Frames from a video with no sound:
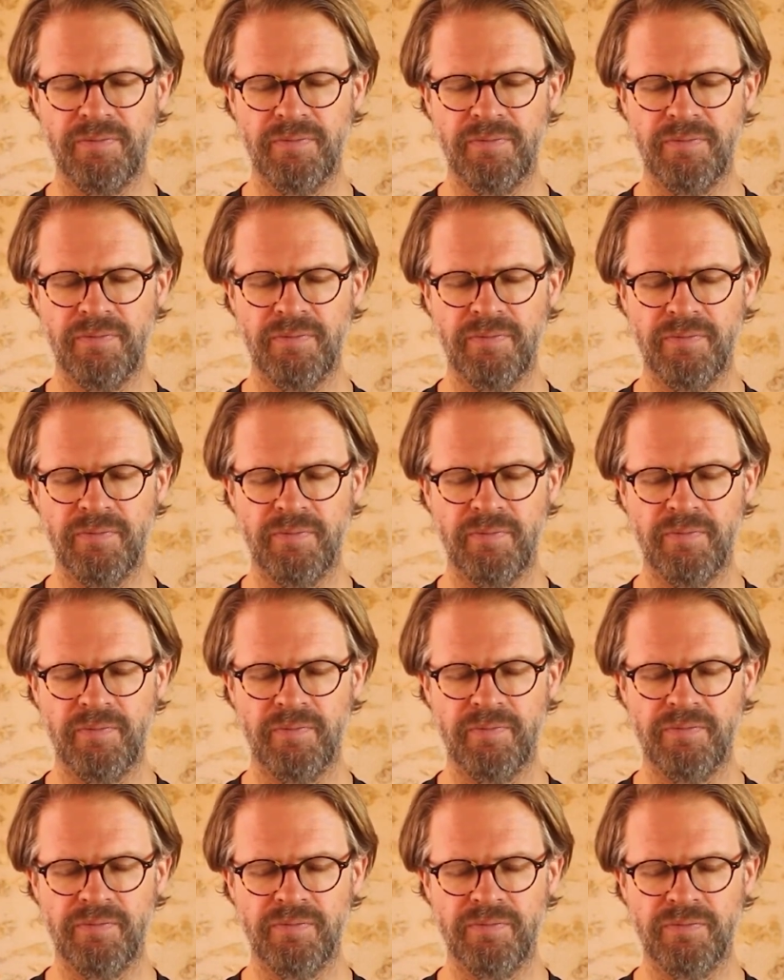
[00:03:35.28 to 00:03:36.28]

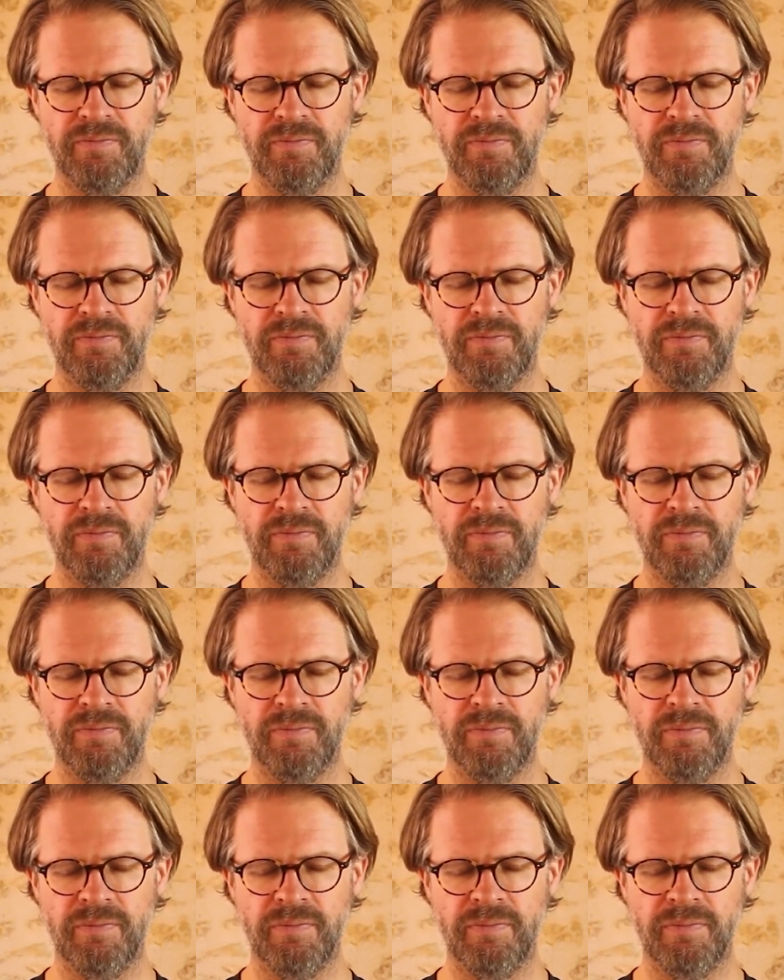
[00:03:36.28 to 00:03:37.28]

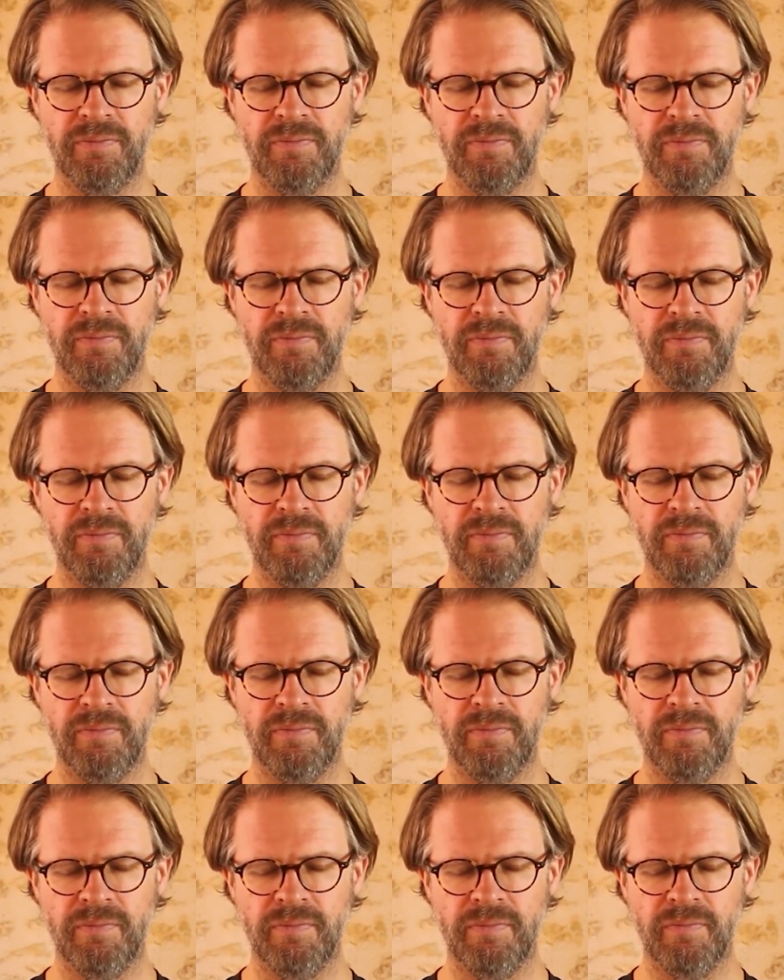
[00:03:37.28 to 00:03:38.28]

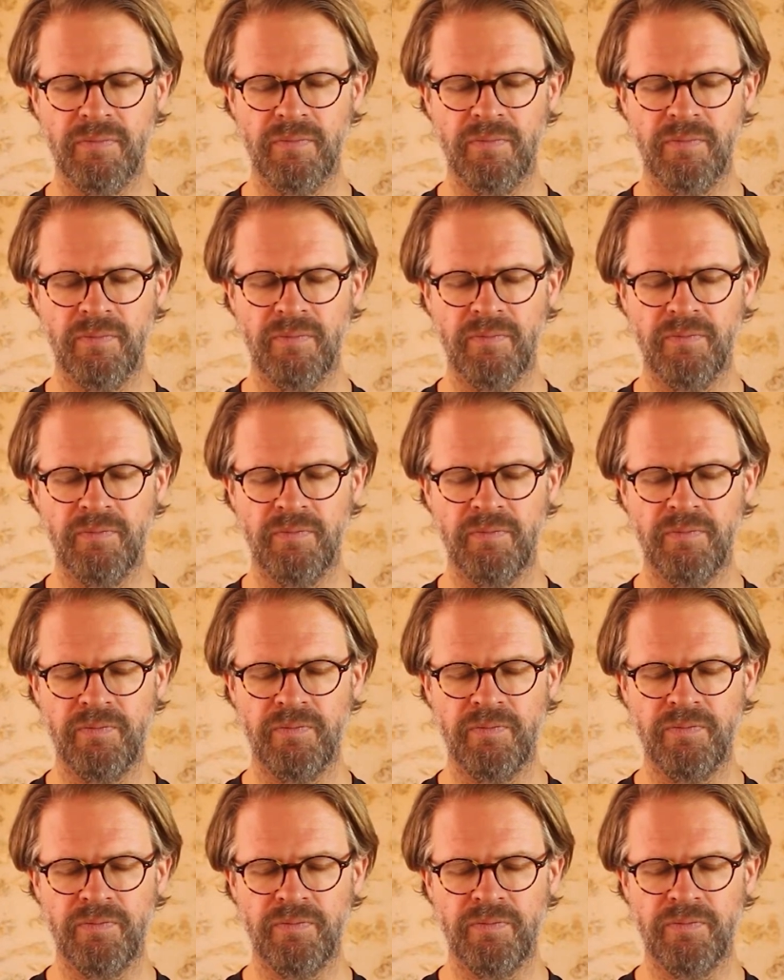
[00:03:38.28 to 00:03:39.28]

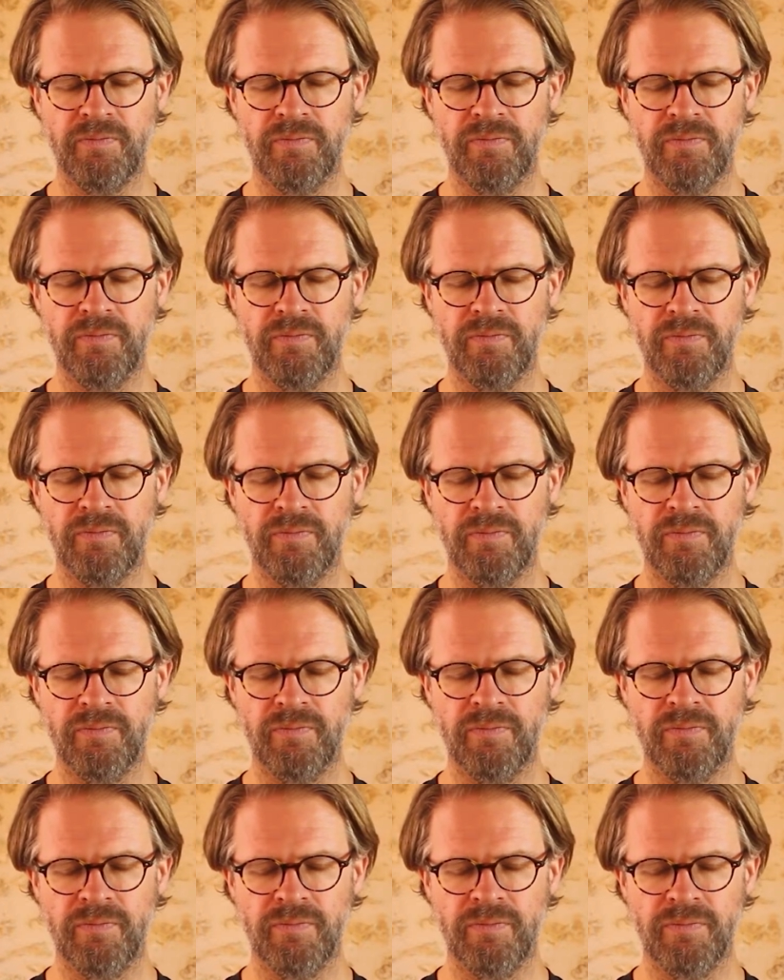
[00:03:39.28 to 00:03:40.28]

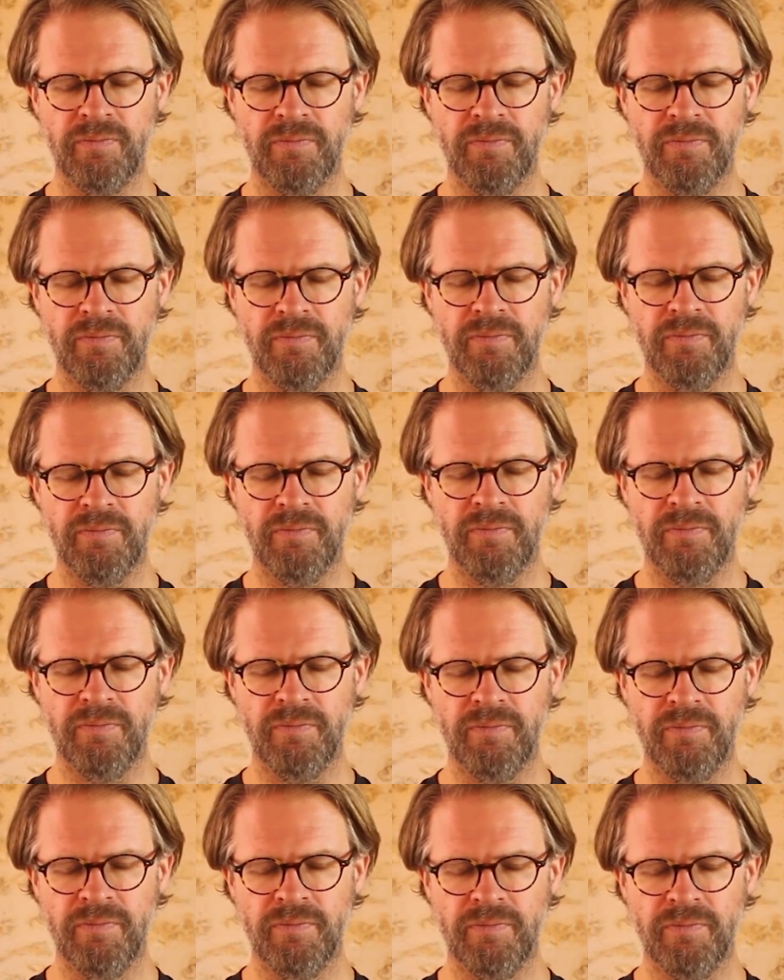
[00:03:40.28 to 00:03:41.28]

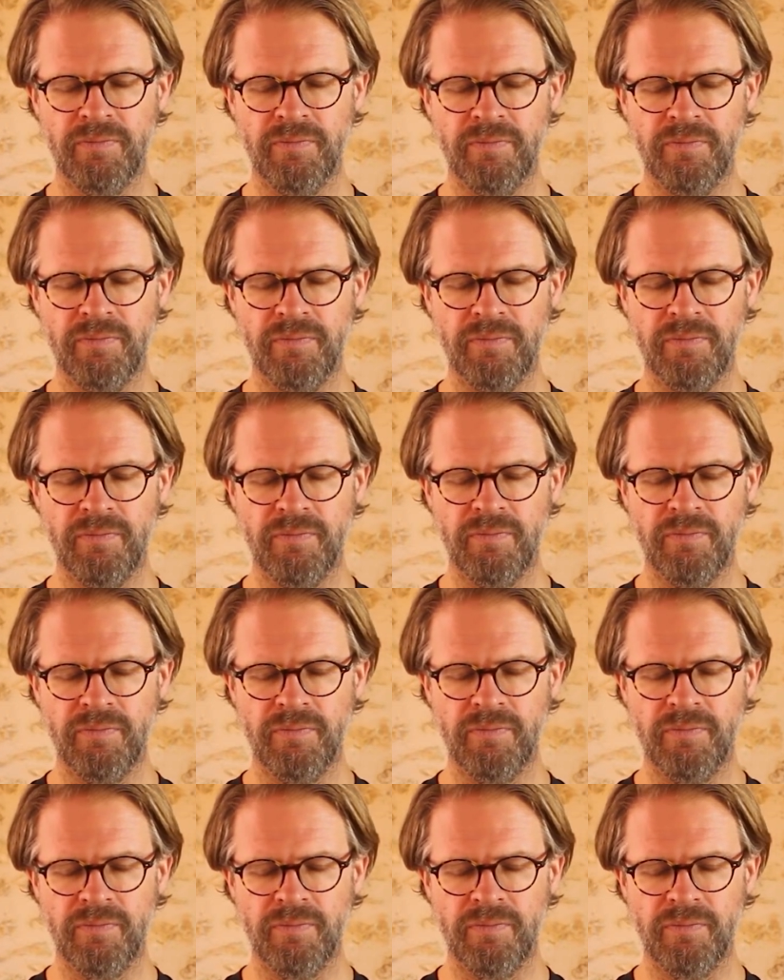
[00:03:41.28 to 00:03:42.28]

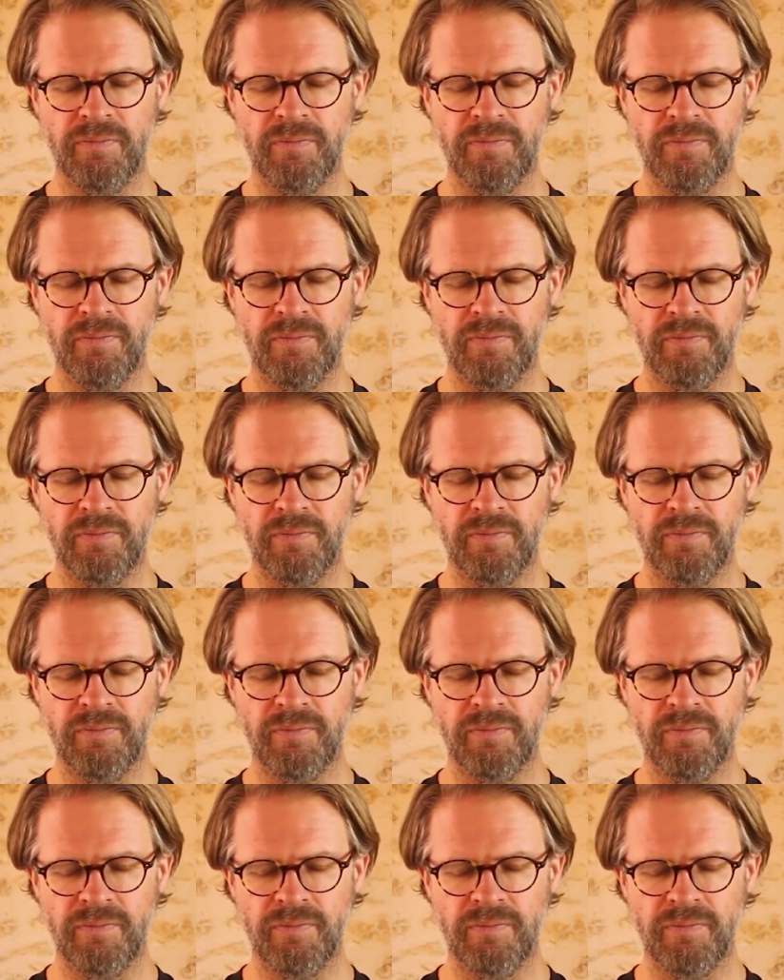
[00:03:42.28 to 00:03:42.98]
Nobody speaks.